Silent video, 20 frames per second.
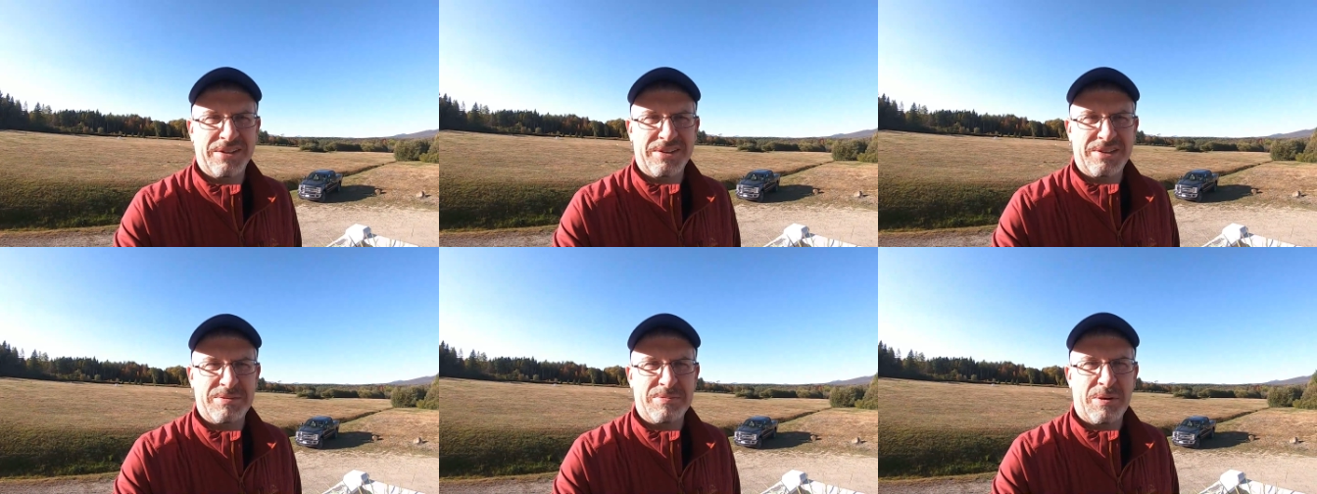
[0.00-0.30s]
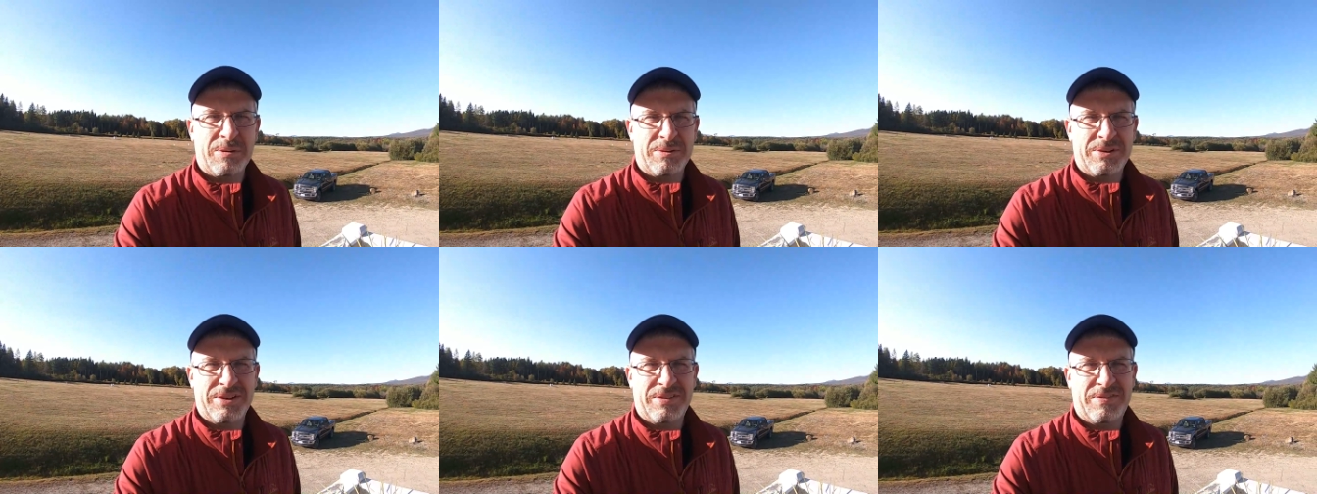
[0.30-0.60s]
It's
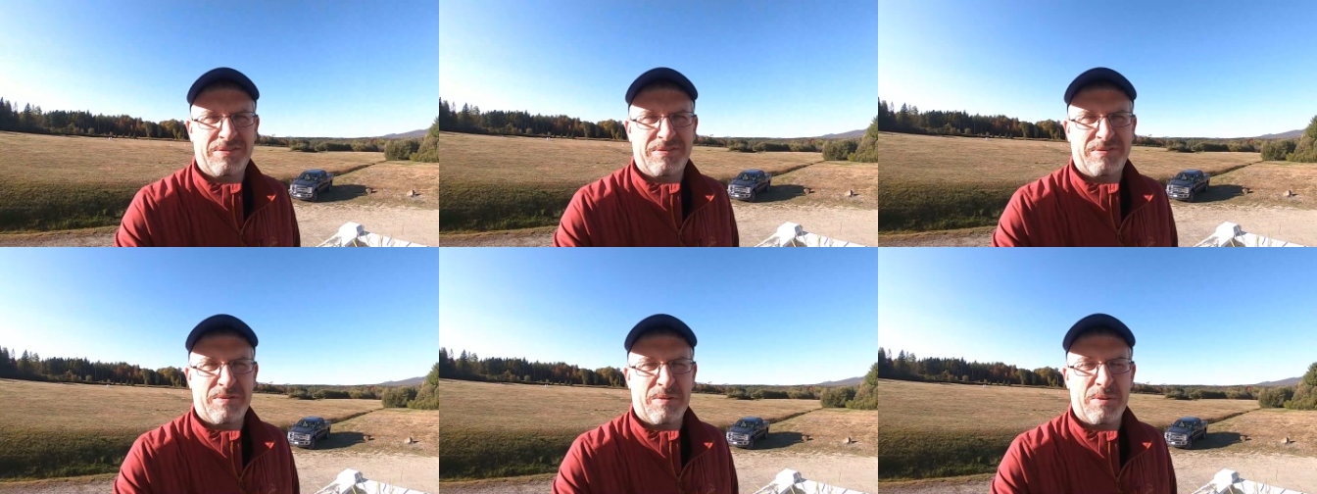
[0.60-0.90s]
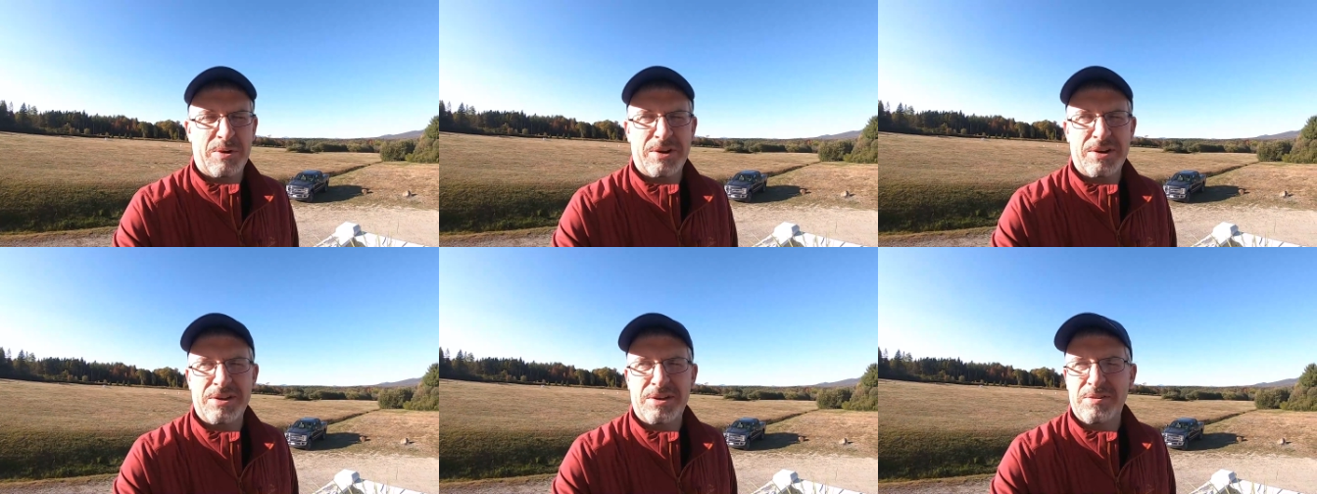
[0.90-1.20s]
about
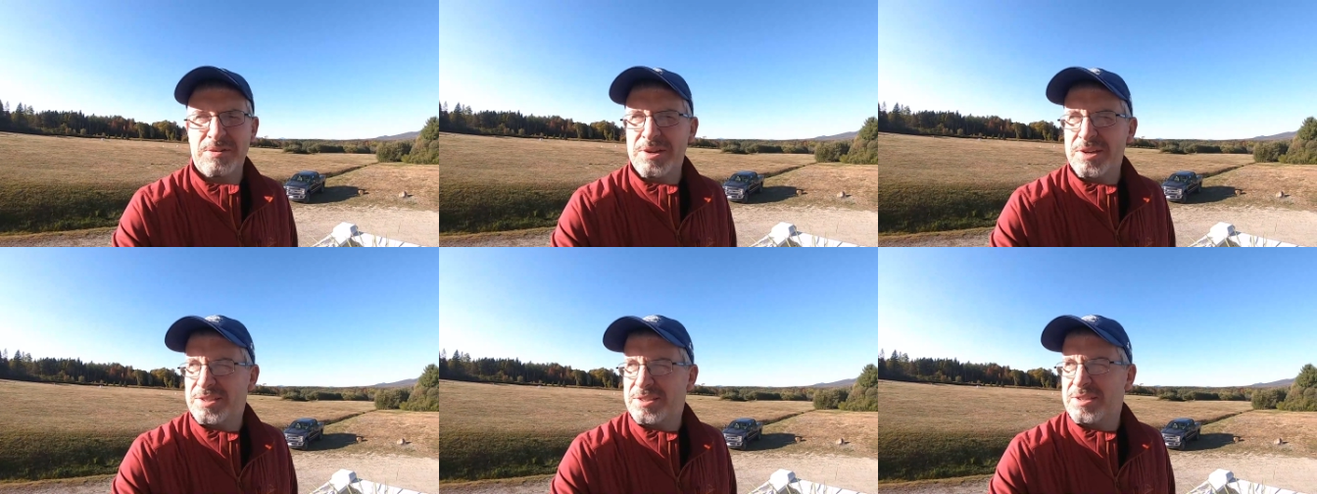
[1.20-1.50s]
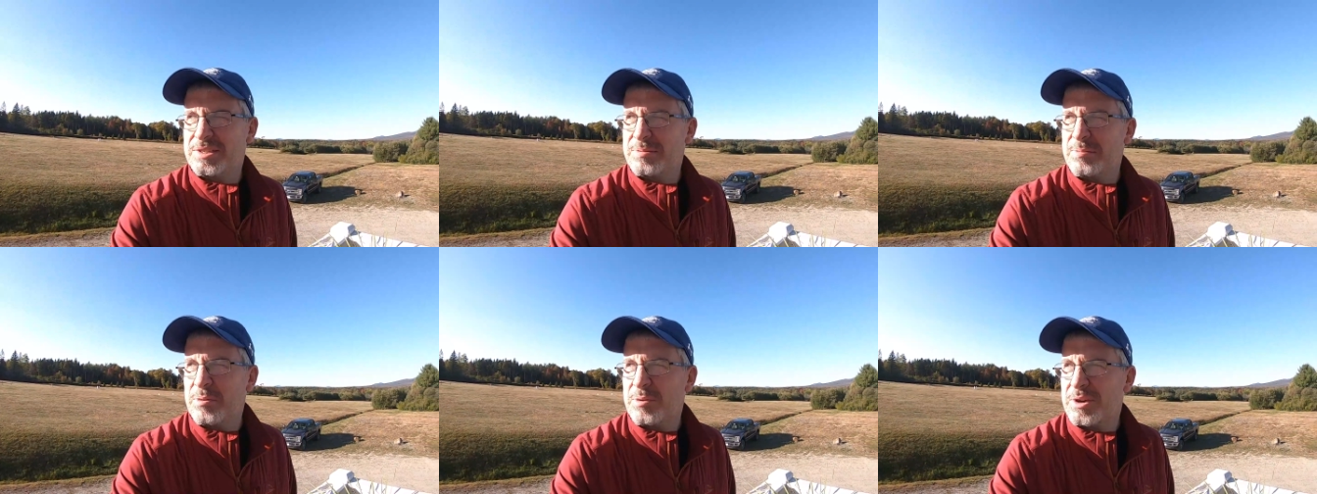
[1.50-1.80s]
40 degrees
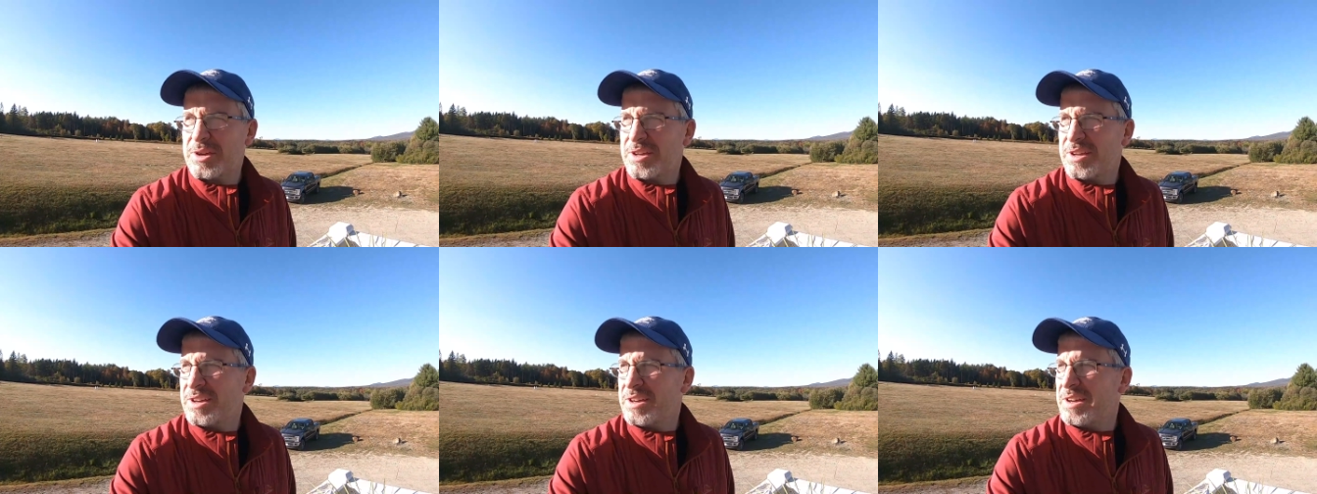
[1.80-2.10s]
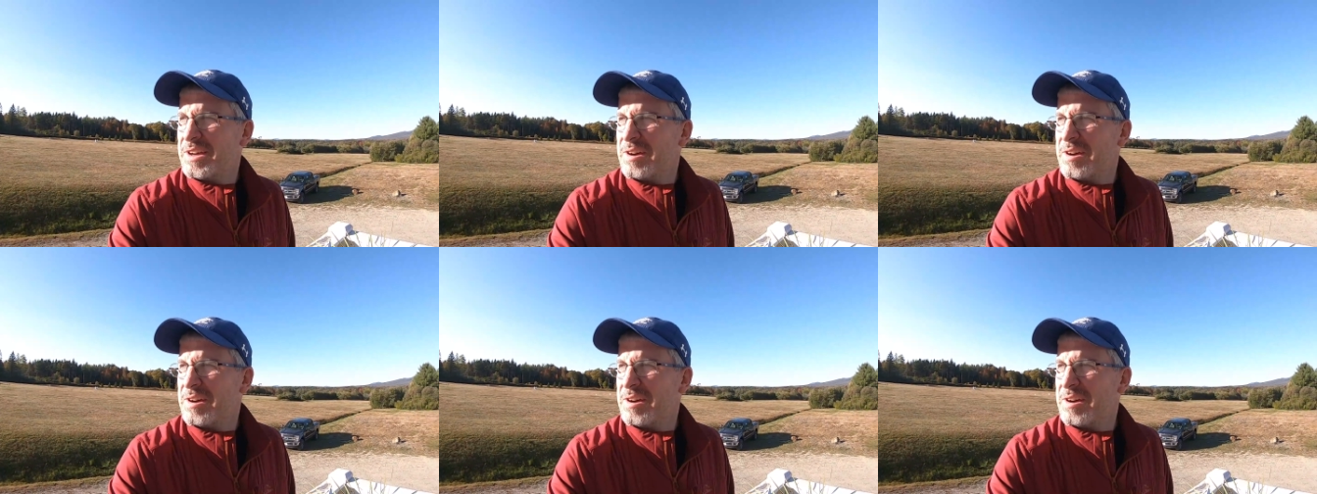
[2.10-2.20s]
this morning.